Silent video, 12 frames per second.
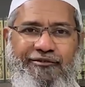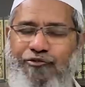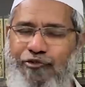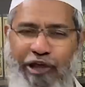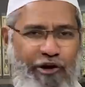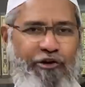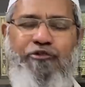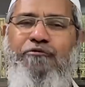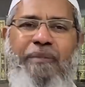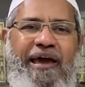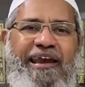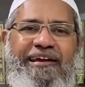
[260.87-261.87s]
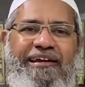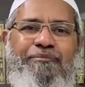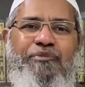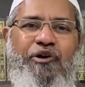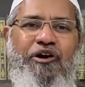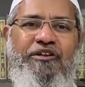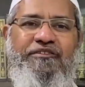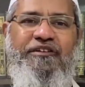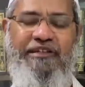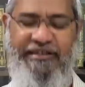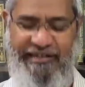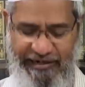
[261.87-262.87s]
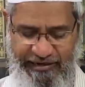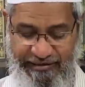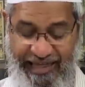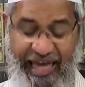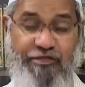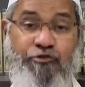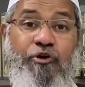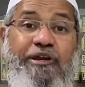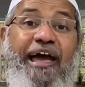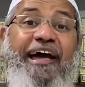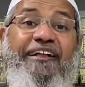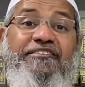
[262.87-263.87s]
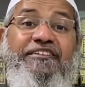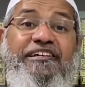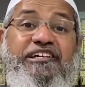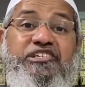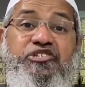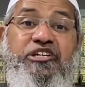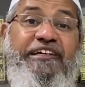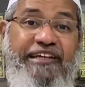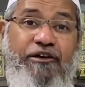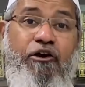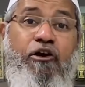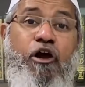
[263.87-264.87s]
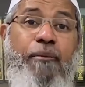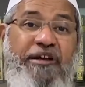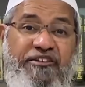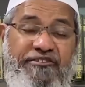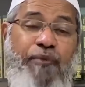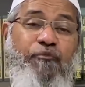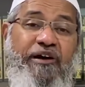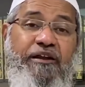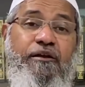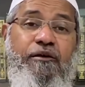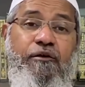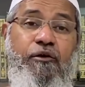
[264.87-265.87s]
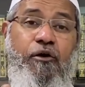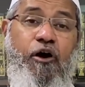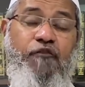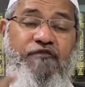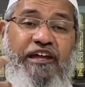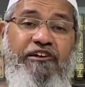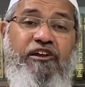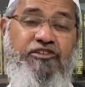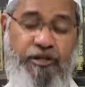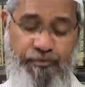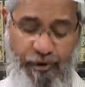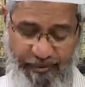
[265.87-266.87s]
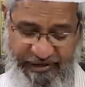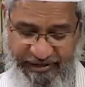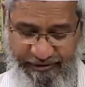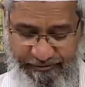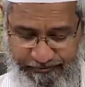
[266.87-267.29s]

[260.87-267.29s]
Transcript: You cannot use pirated because it is as good as cheating or robbing someone of the intellectual property.